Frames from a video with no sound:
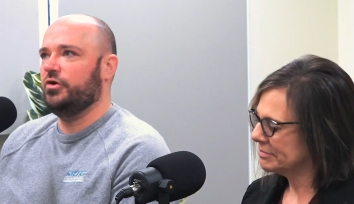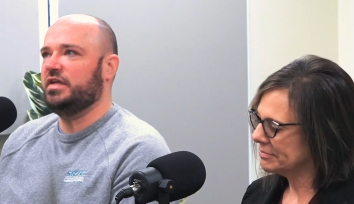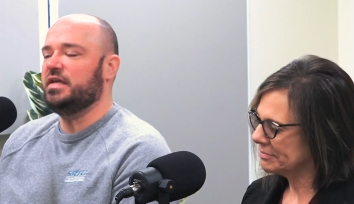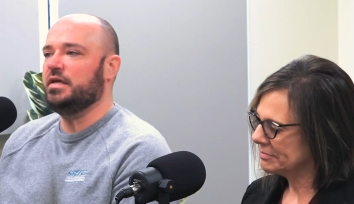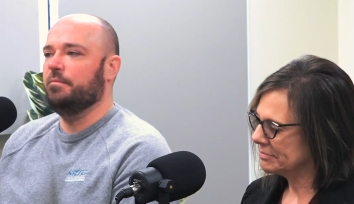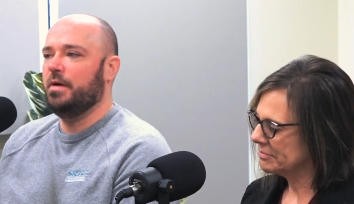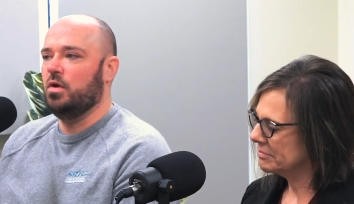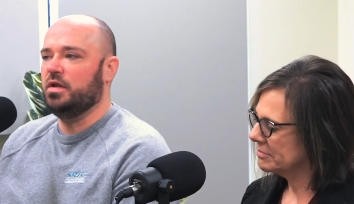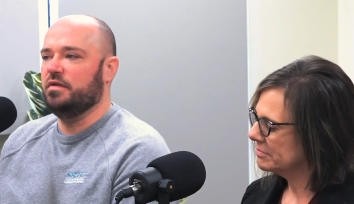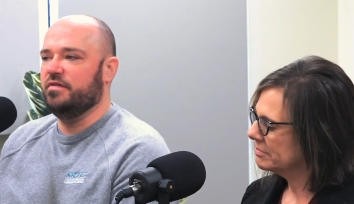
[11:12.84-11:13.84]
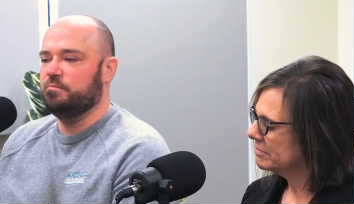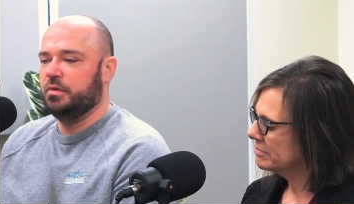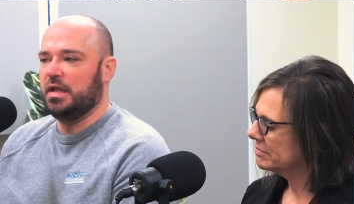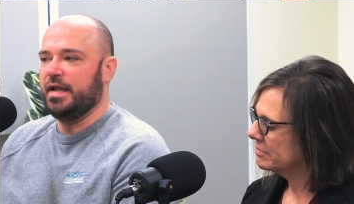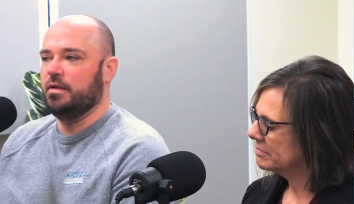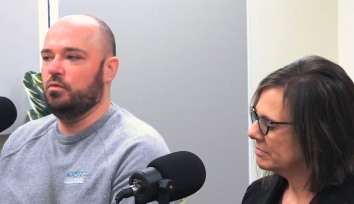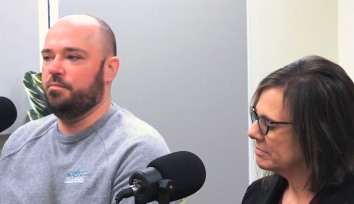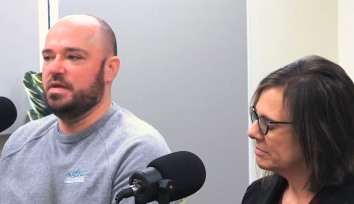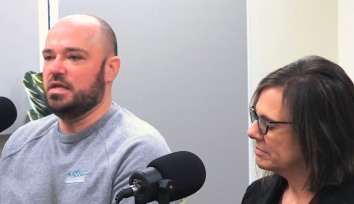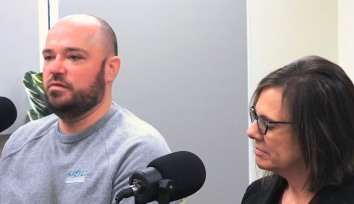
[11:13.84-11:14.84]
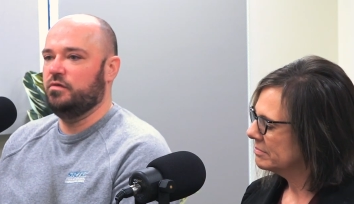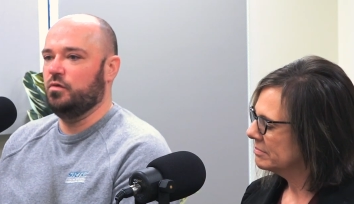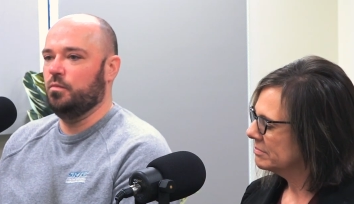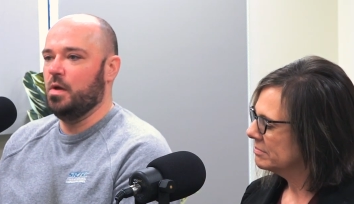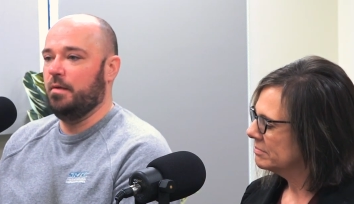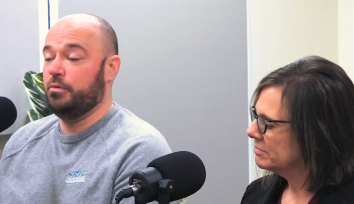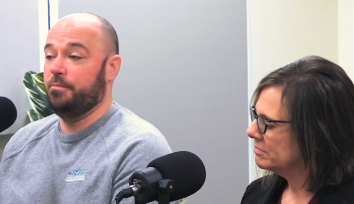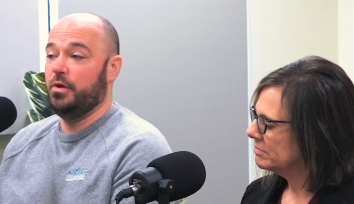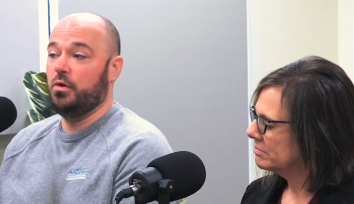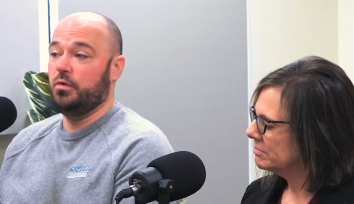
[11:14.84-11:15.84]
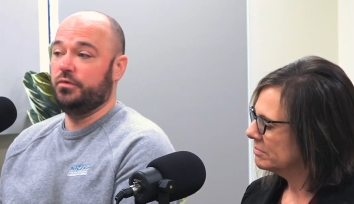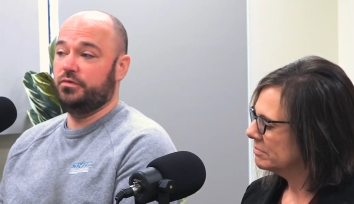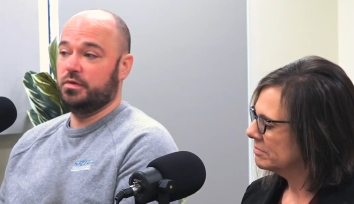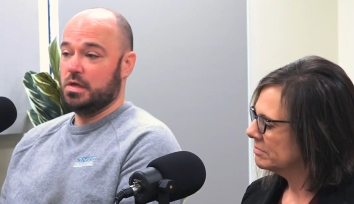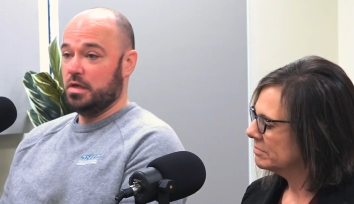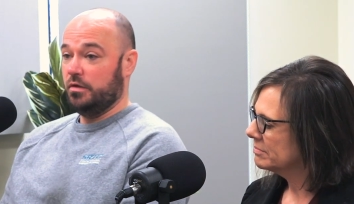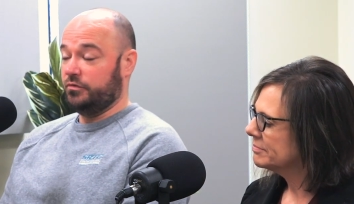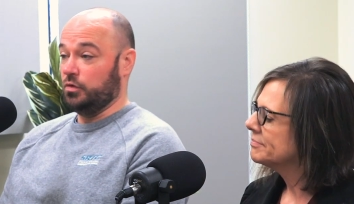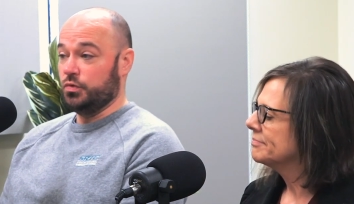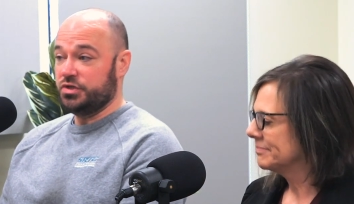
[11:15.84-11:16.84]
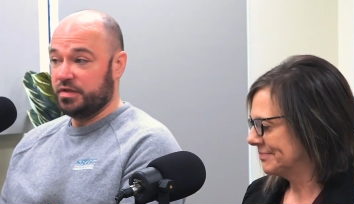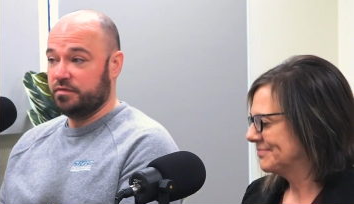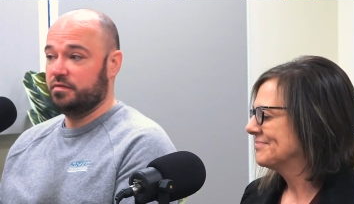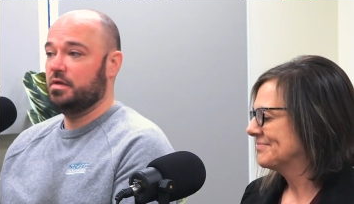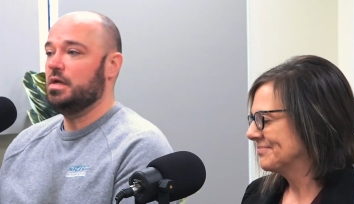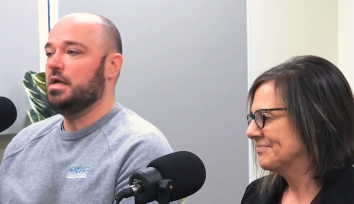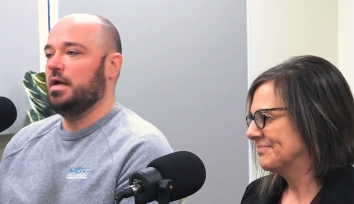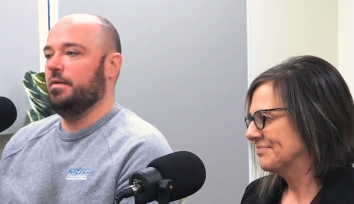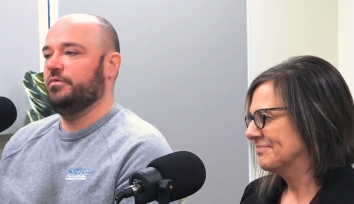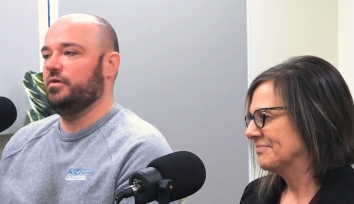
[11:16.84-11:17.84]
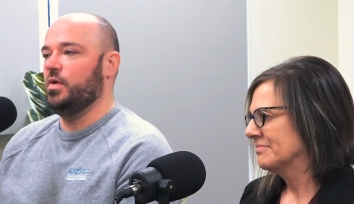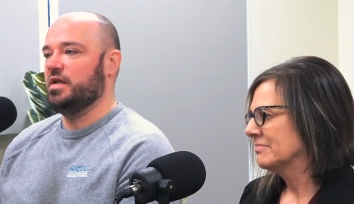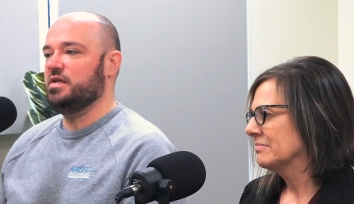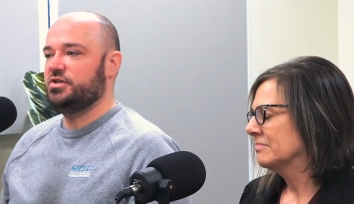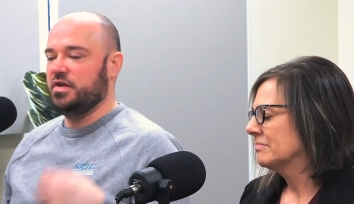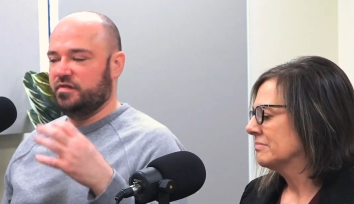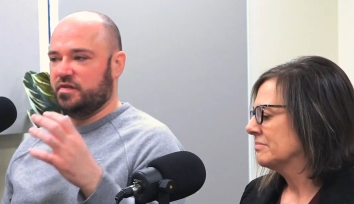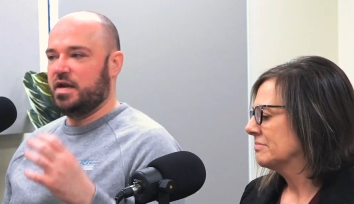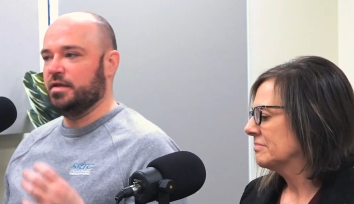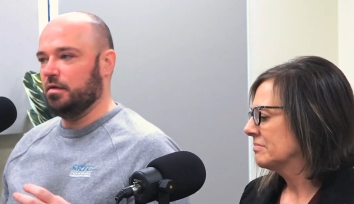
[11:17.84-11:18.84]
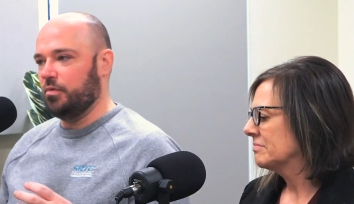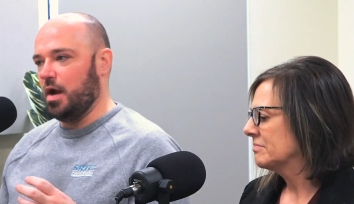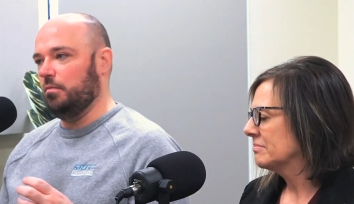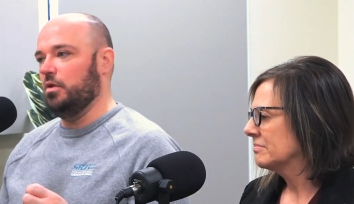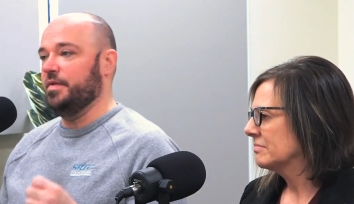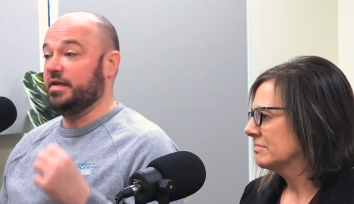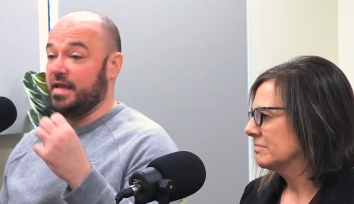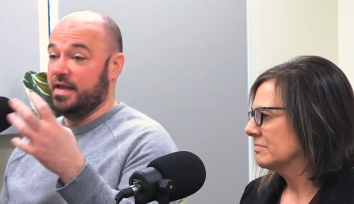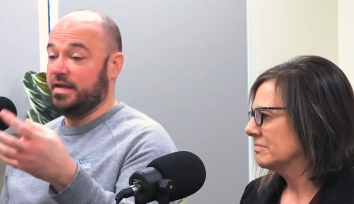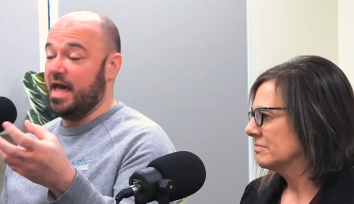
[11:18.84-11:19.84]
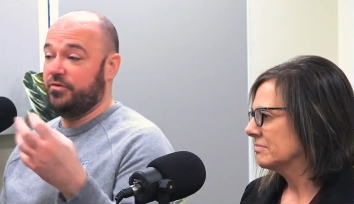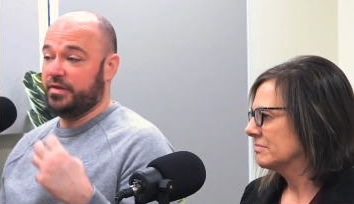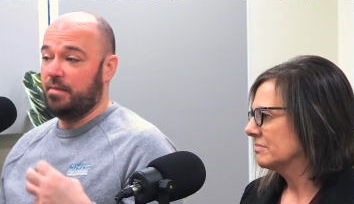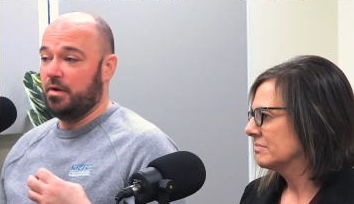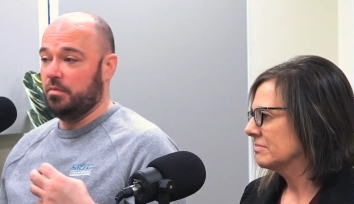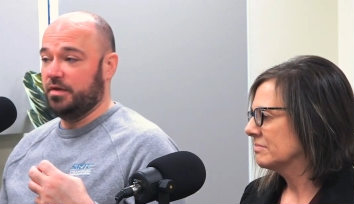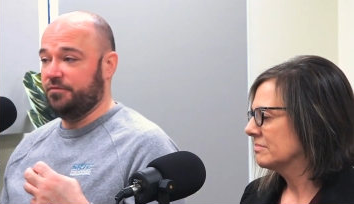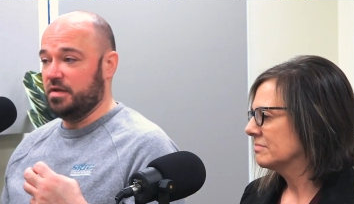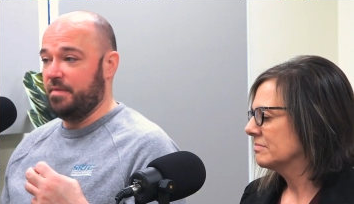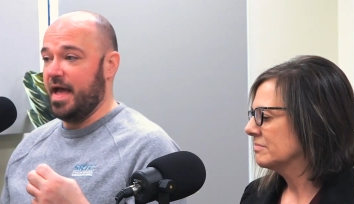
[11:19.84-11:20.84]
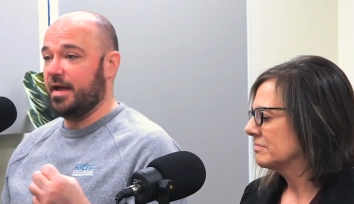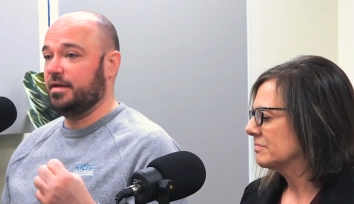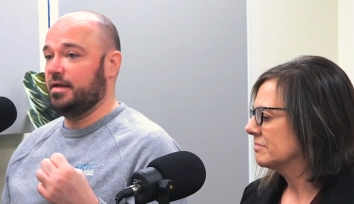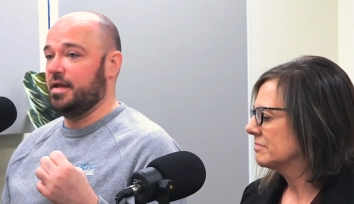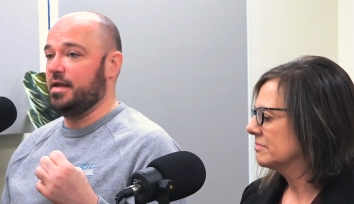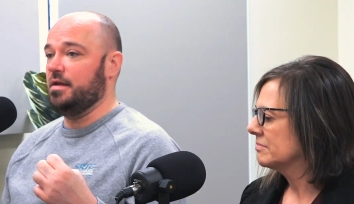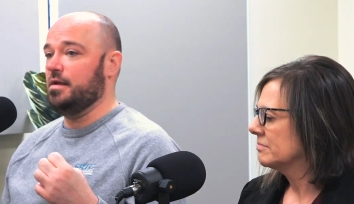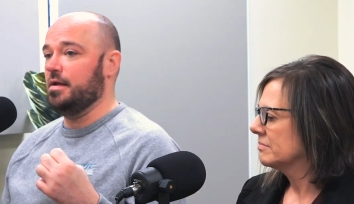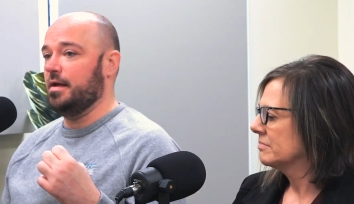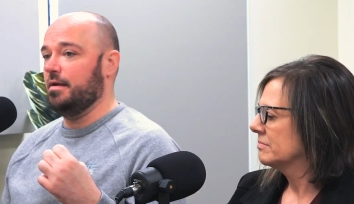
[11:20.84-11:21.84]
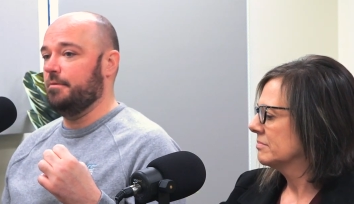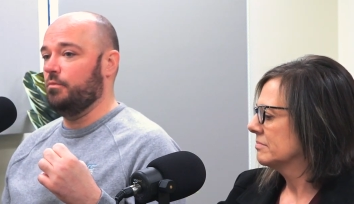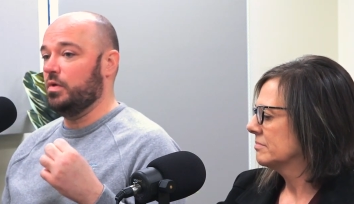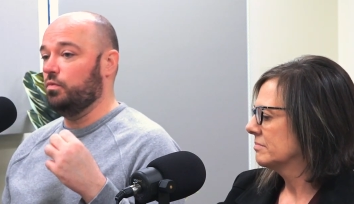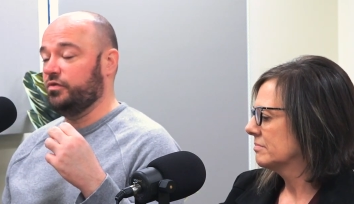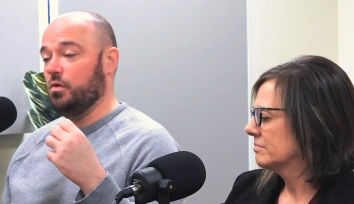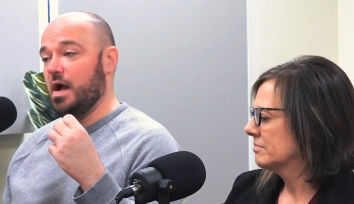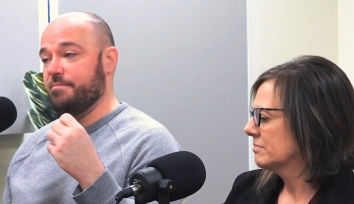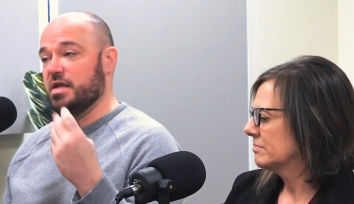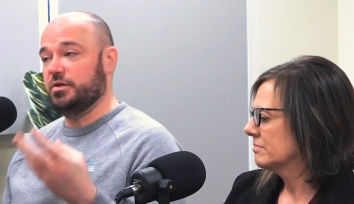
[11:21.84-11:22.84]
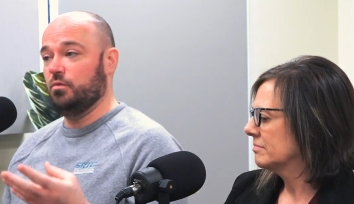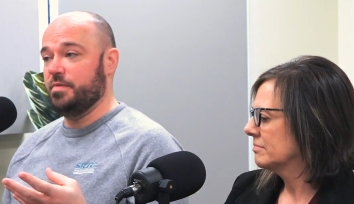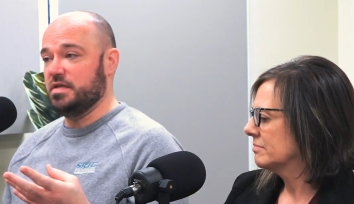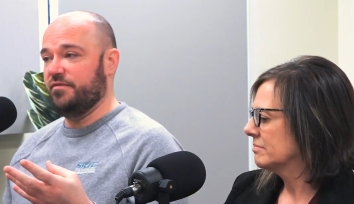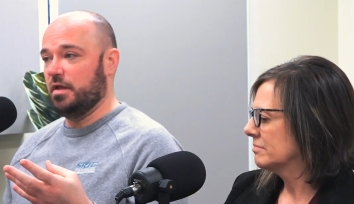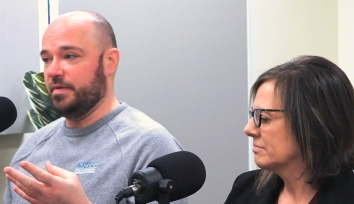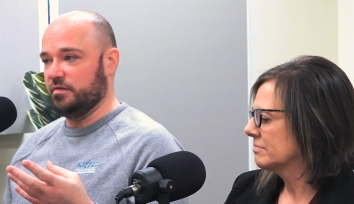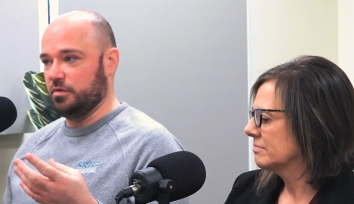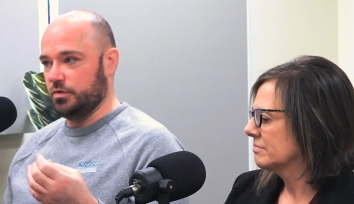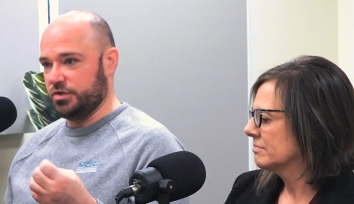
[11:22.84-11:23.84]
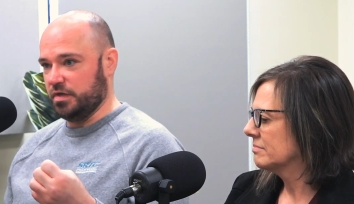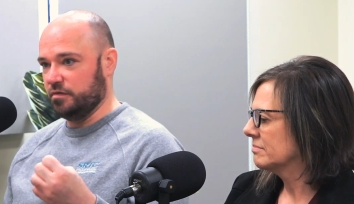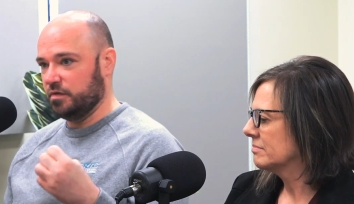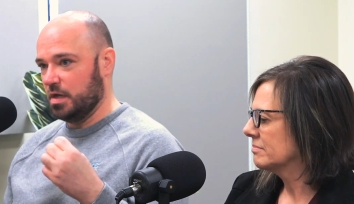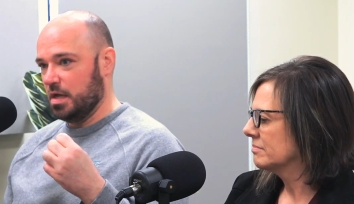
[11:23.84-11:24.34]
Speaker 1: key component of this plan will be to uh, propose solutions um, So, in addition to studying the problem and, and gathering that public feedback, and um, we, so I mentioned we'll be developing solutions.